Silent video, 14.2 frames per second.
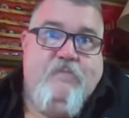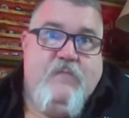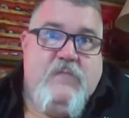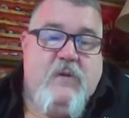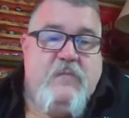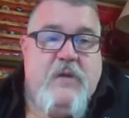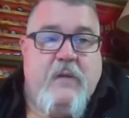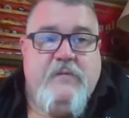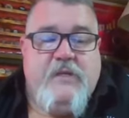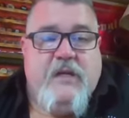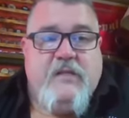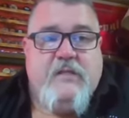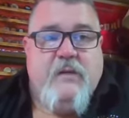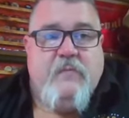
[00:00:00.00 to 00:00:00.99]
Sometimes you
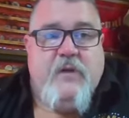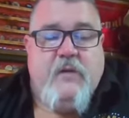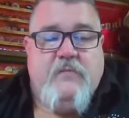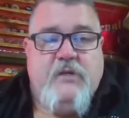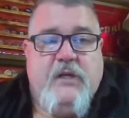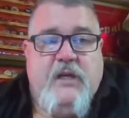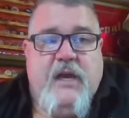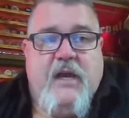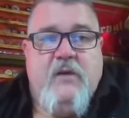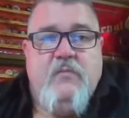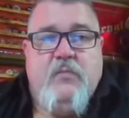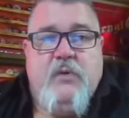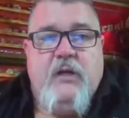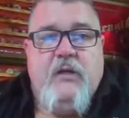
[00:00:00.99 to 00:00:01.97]
can, sometimes you can't,
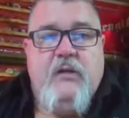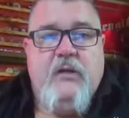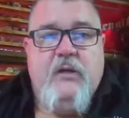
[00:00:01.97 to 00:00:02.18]
but